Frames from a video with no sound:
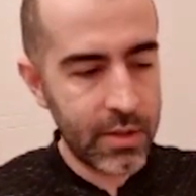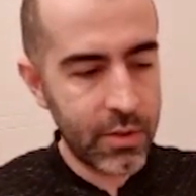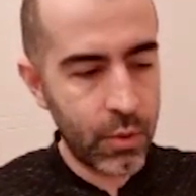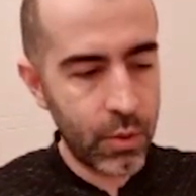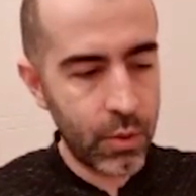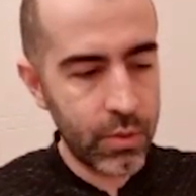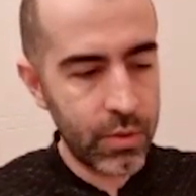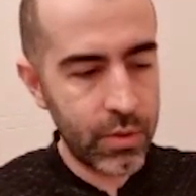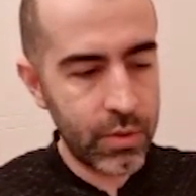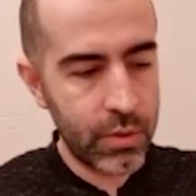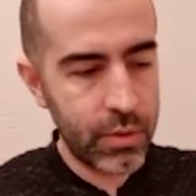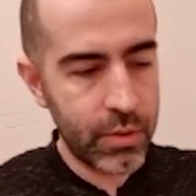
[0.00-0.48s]
go
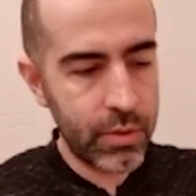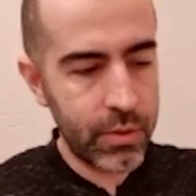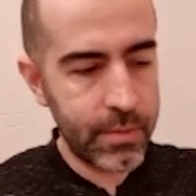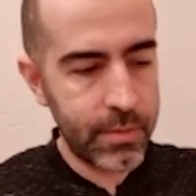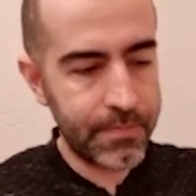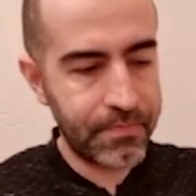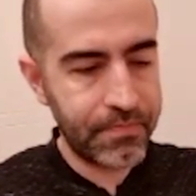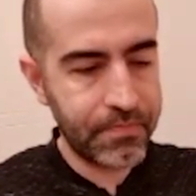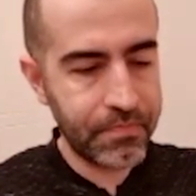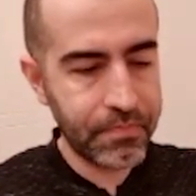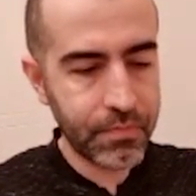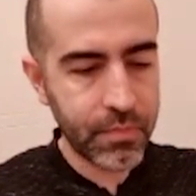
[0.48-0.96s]
to the
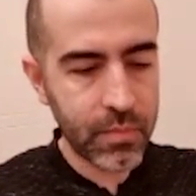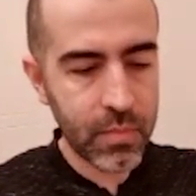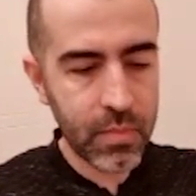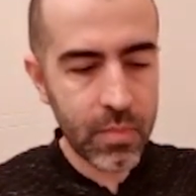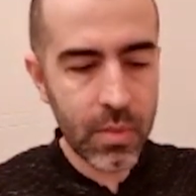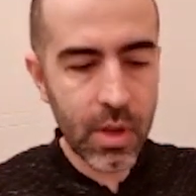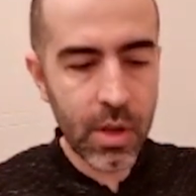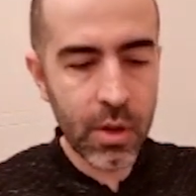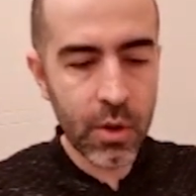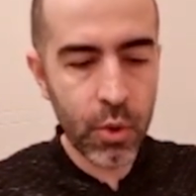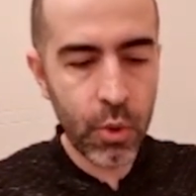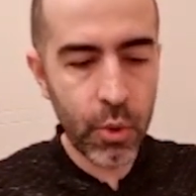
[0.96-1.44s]

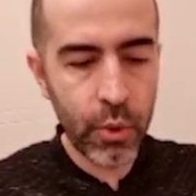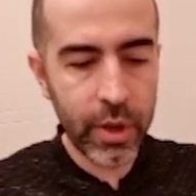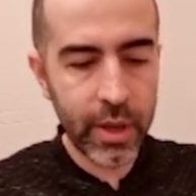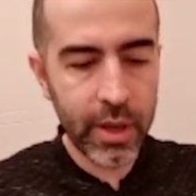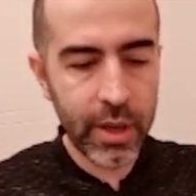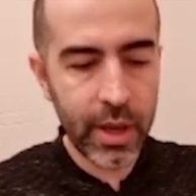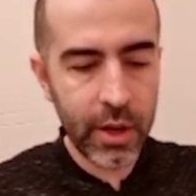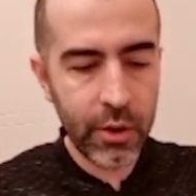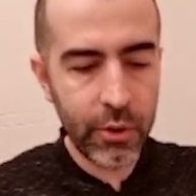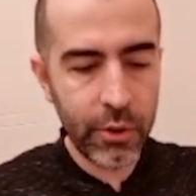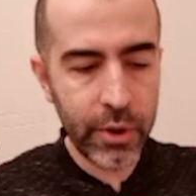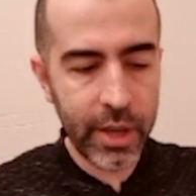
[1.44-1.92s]

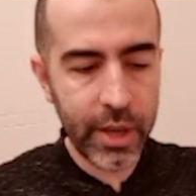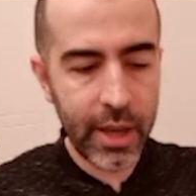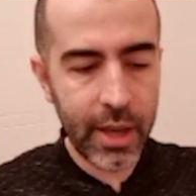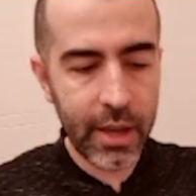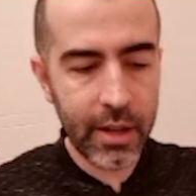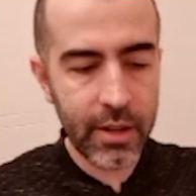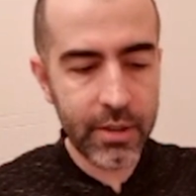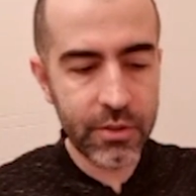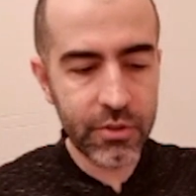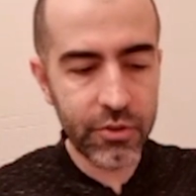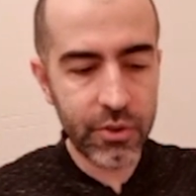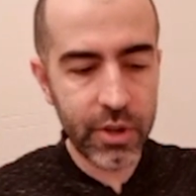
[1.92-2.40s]
CoinGecko
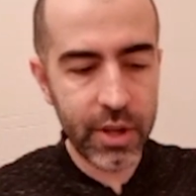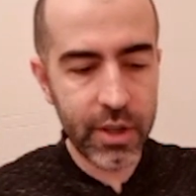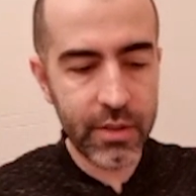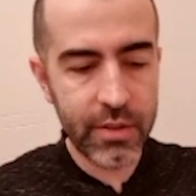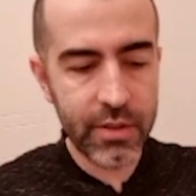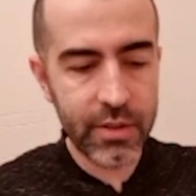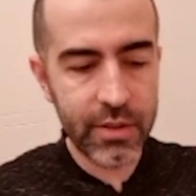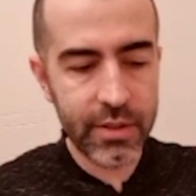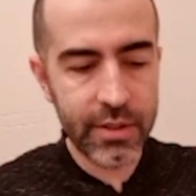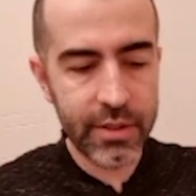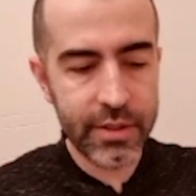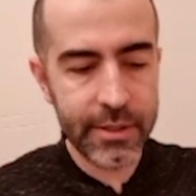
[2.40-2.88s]
again and try
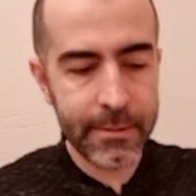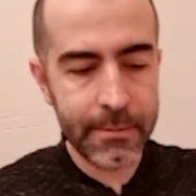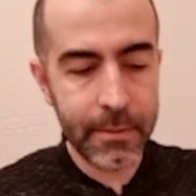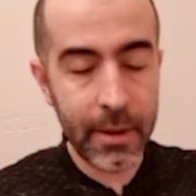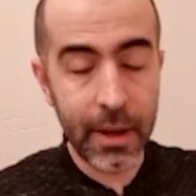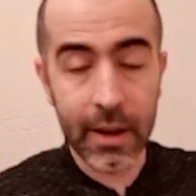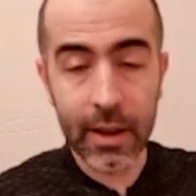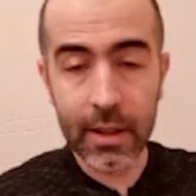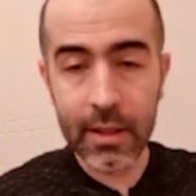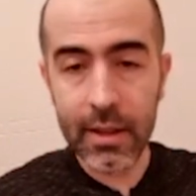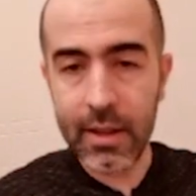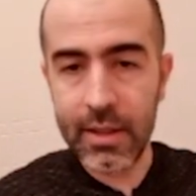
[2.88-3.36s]
to
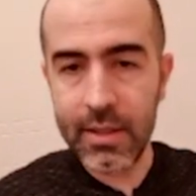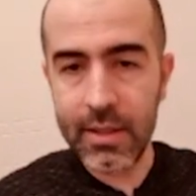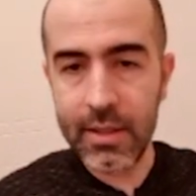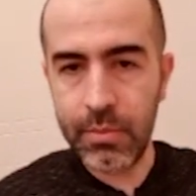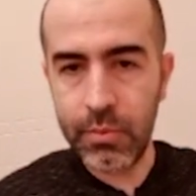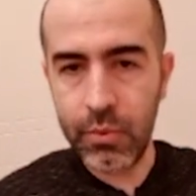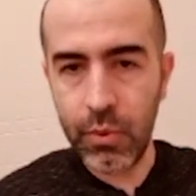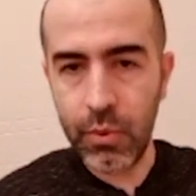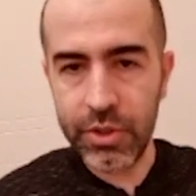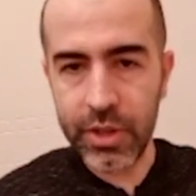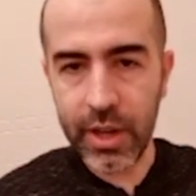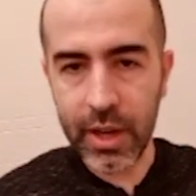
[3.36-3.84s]
analyze
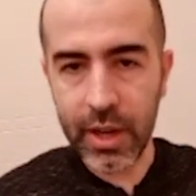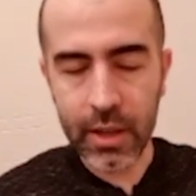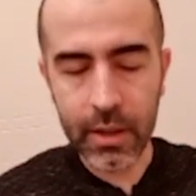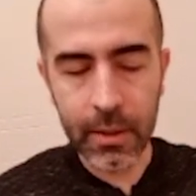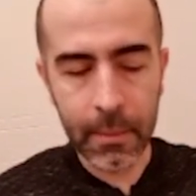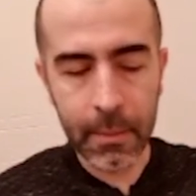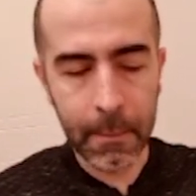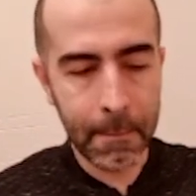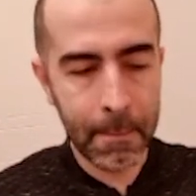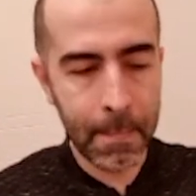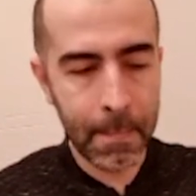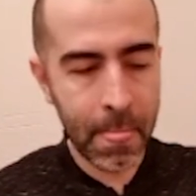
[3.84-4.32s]
the project
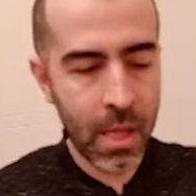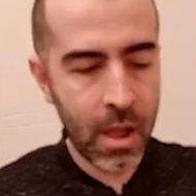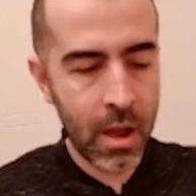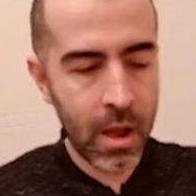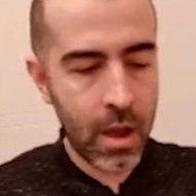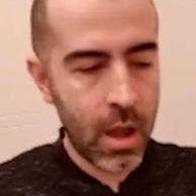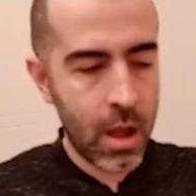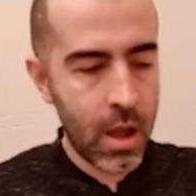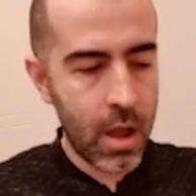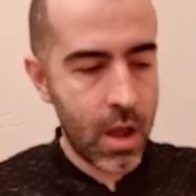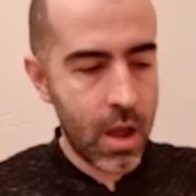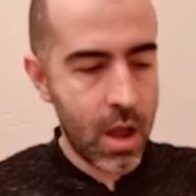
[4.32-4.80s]

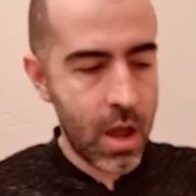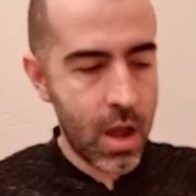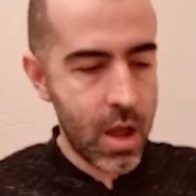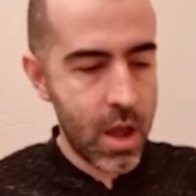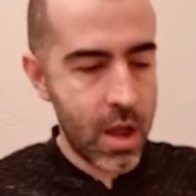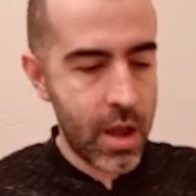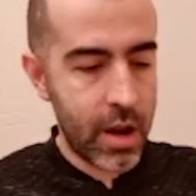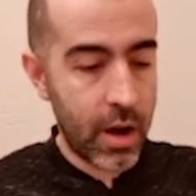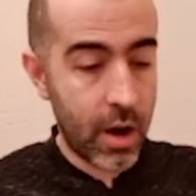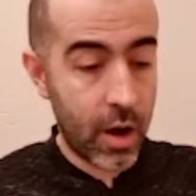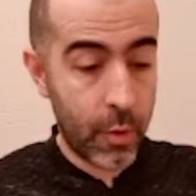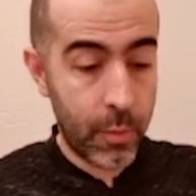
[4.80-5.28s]

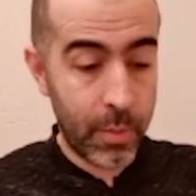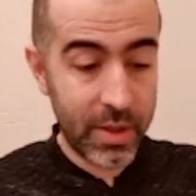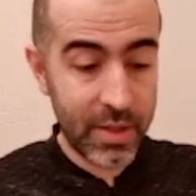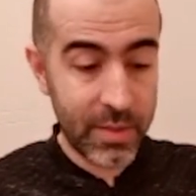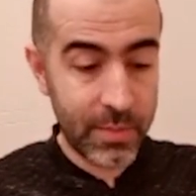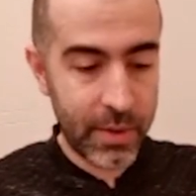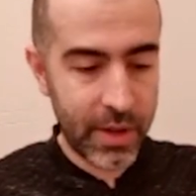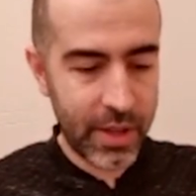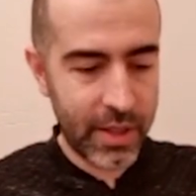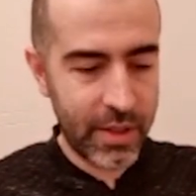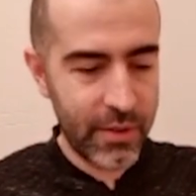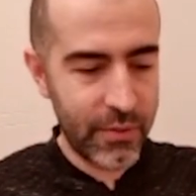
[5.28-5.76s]
in our
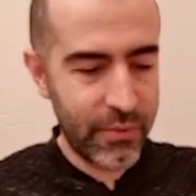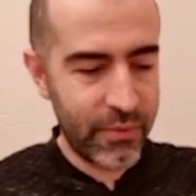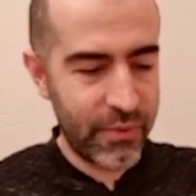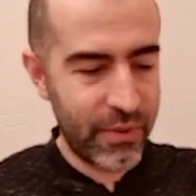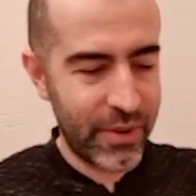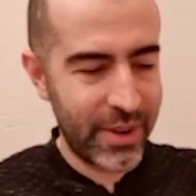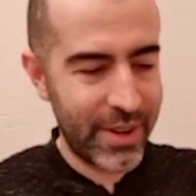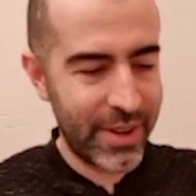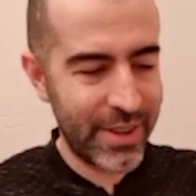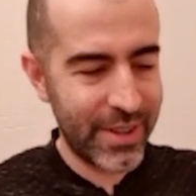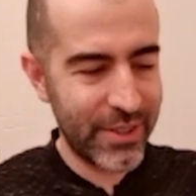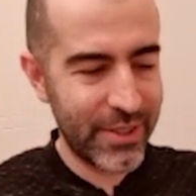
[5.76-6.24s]
perspective.
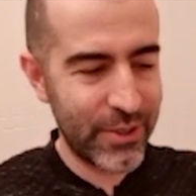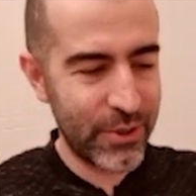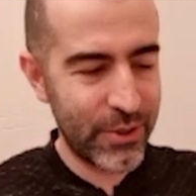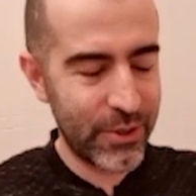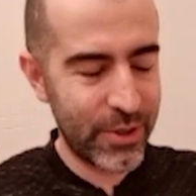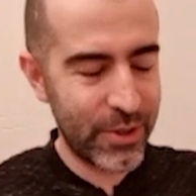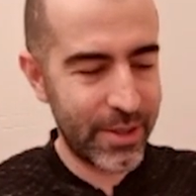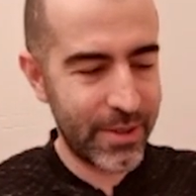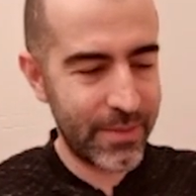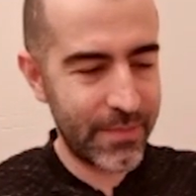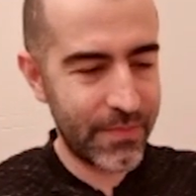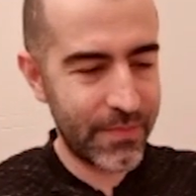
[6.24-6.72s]
So